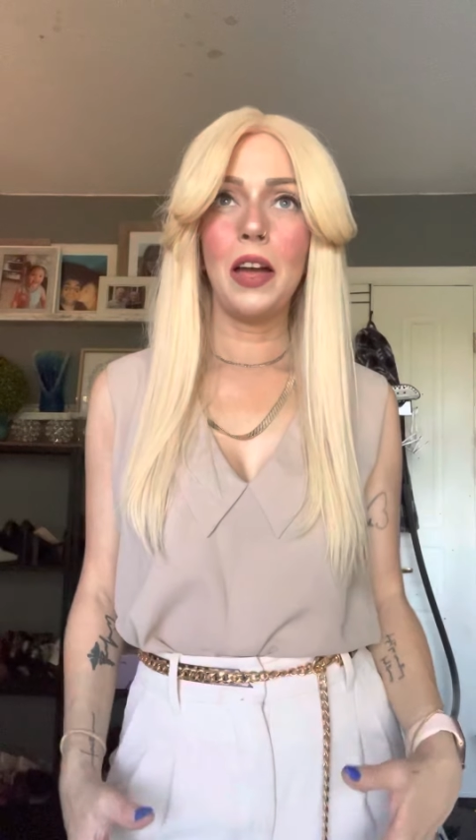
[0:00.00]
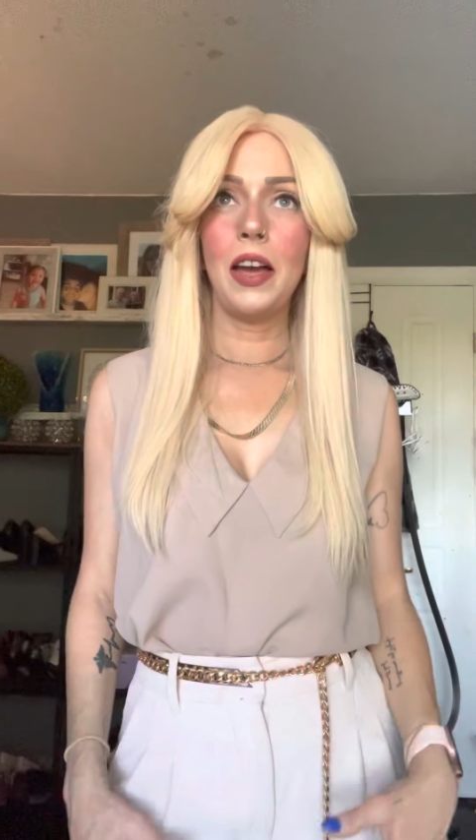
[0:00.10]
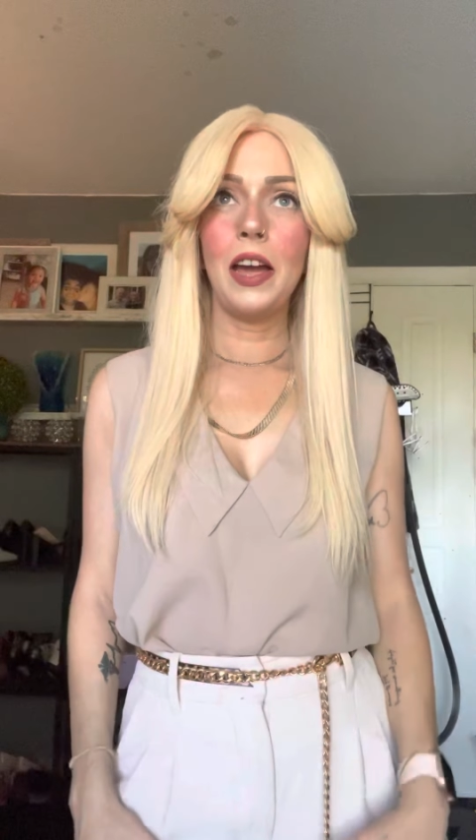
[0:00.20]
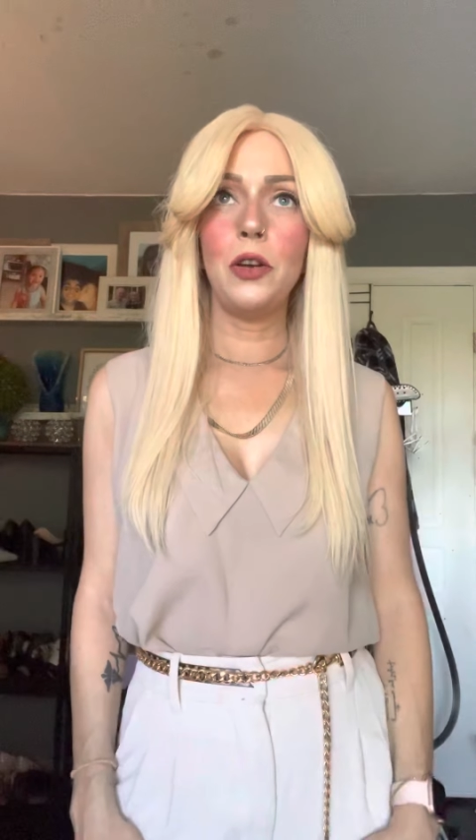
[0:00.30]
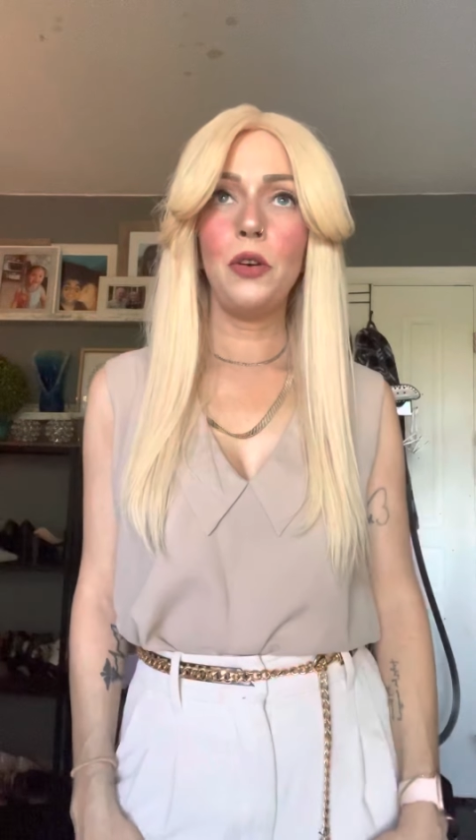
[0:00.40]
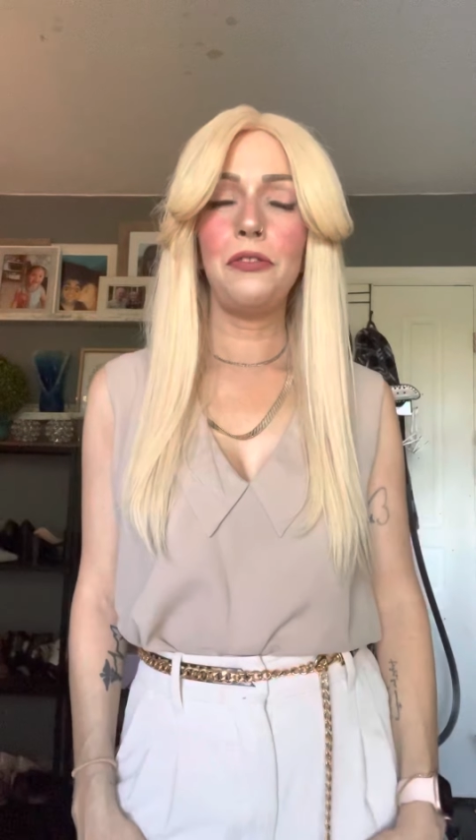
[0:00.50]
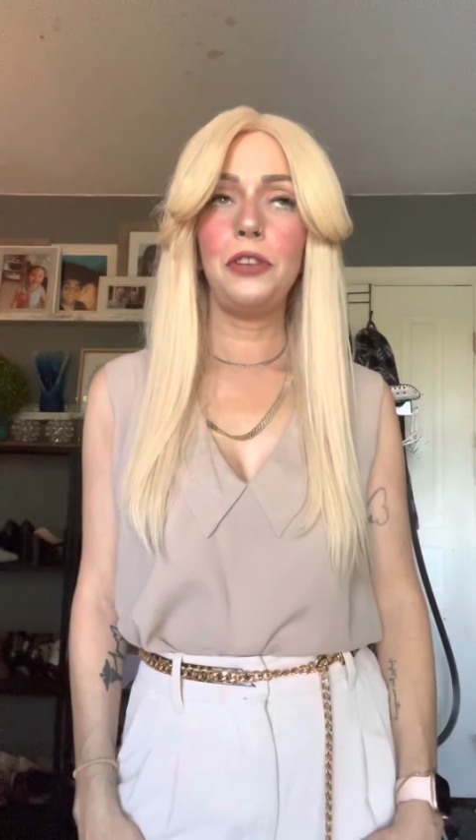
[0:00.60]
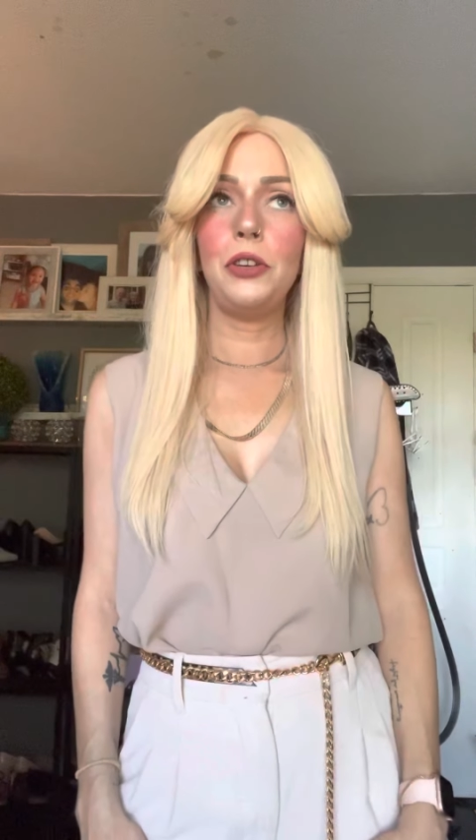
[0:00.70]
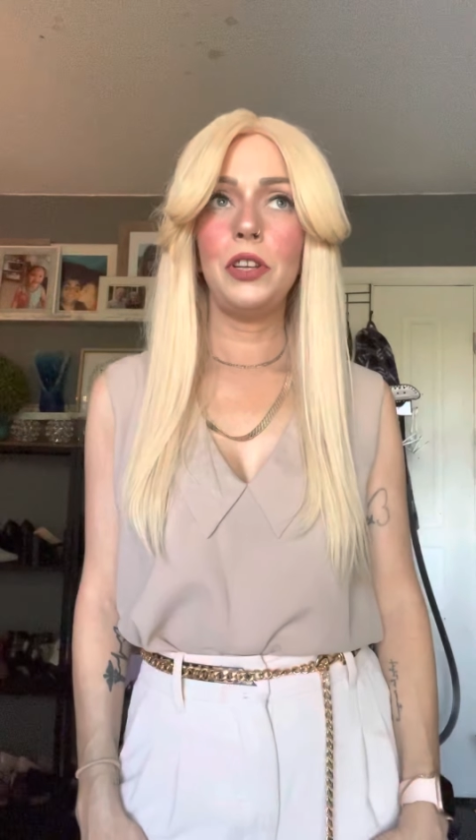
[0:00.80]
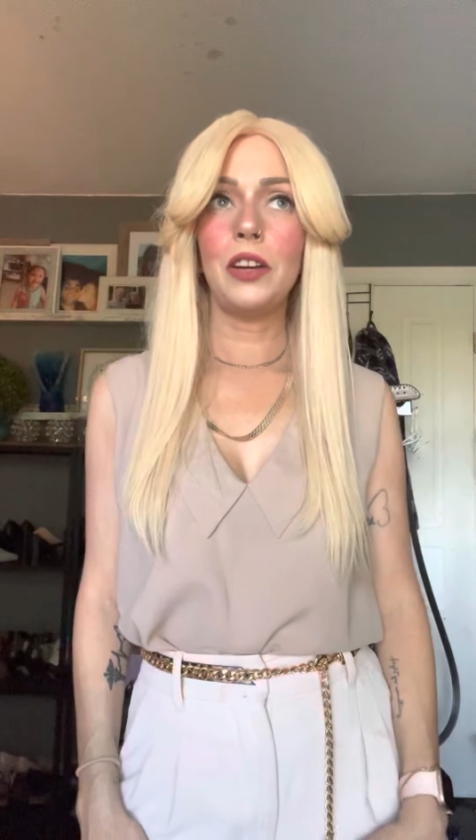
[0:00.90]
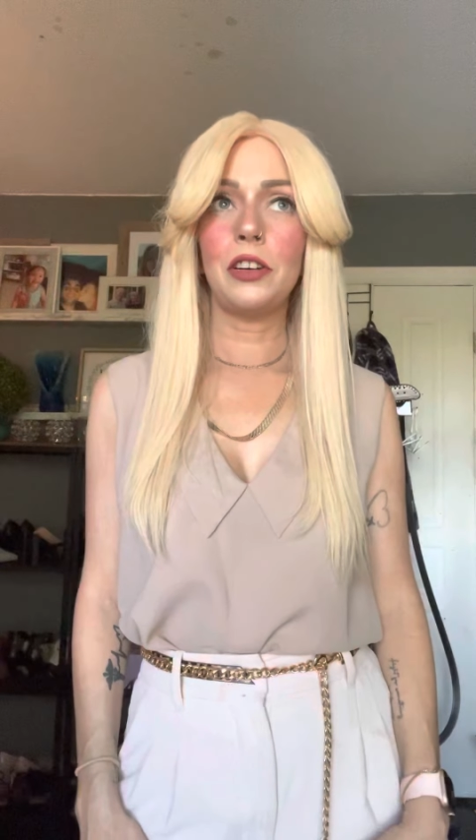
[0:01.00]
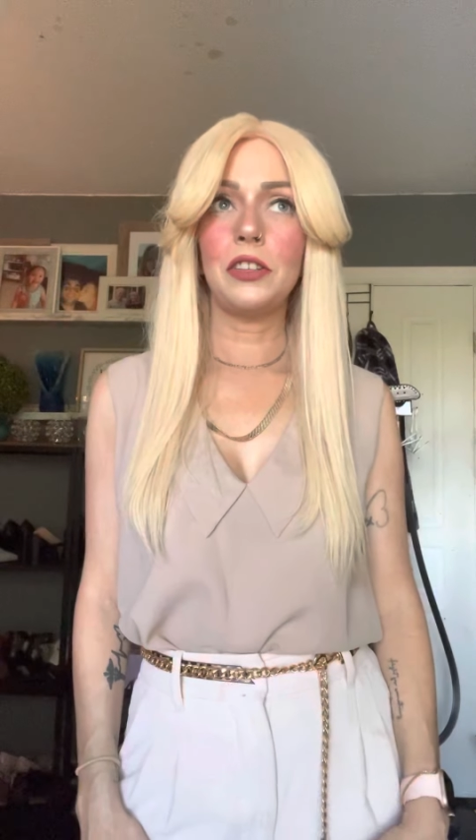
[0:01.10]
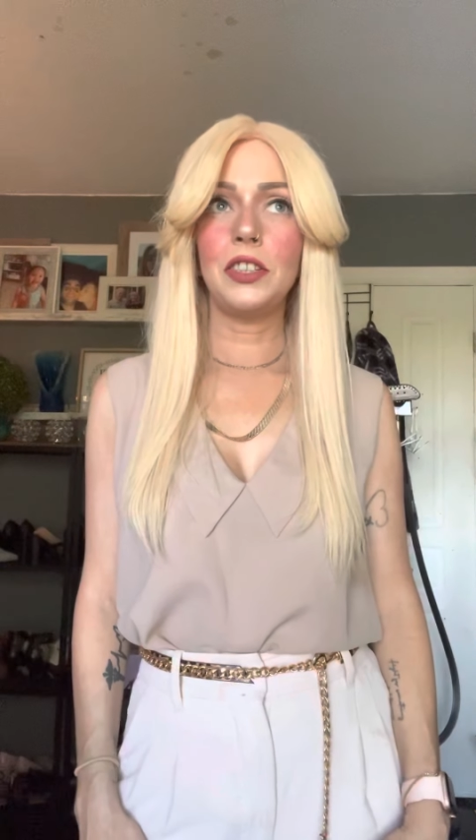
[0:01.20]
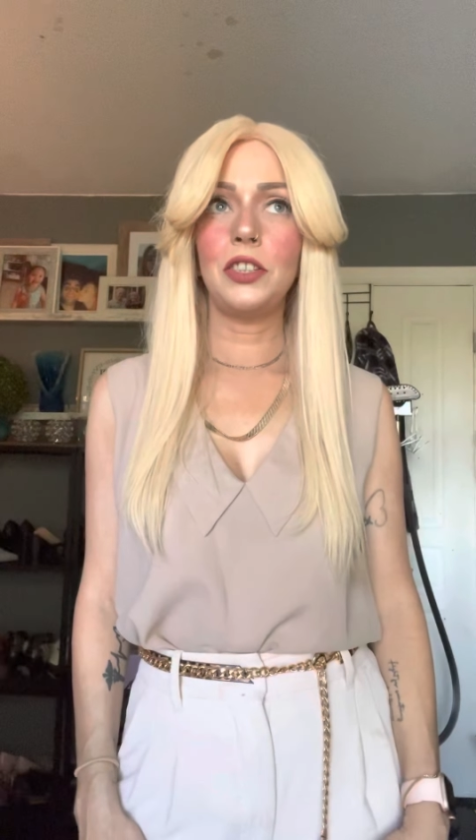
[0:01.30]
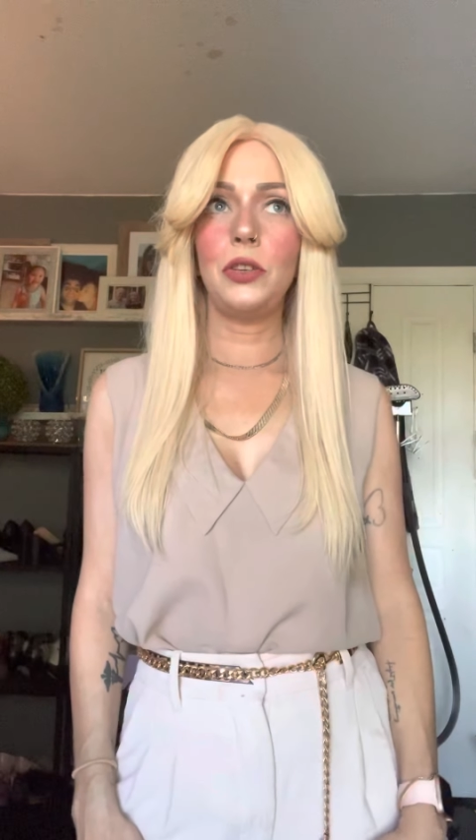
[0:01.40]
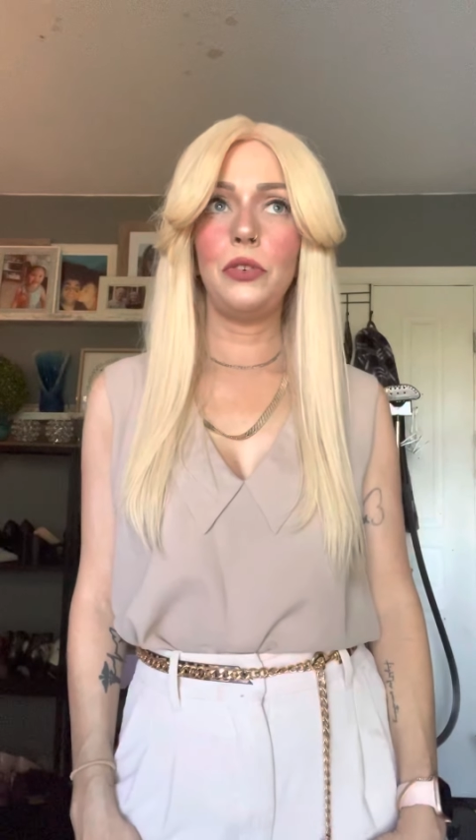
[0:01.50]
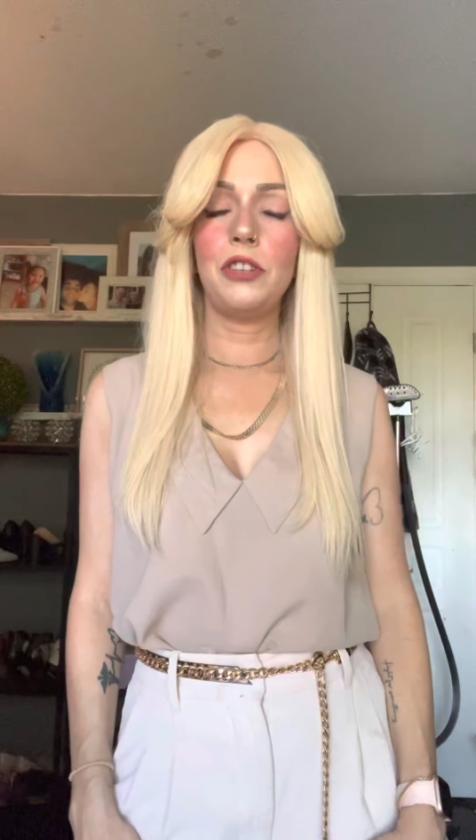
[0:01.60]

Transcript: I know a few young nurses who